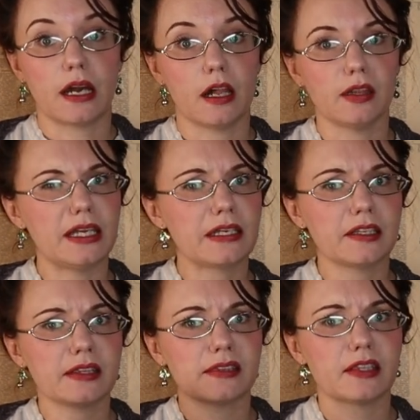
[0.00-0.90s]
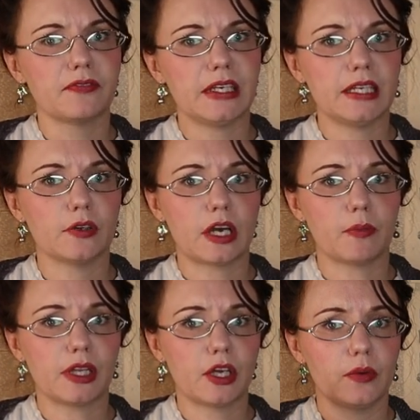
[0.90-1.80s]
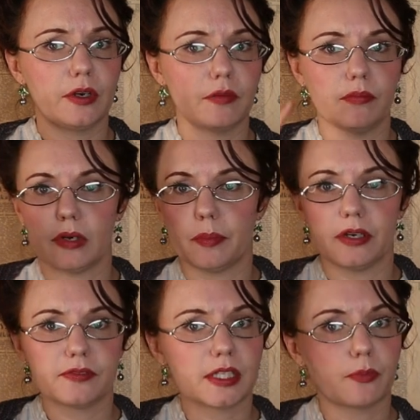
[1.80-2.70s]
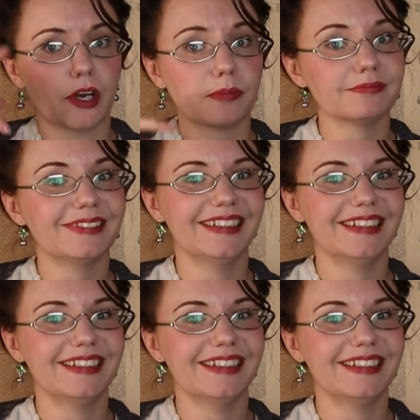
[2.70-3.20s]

I'll link the video down below and above somewhere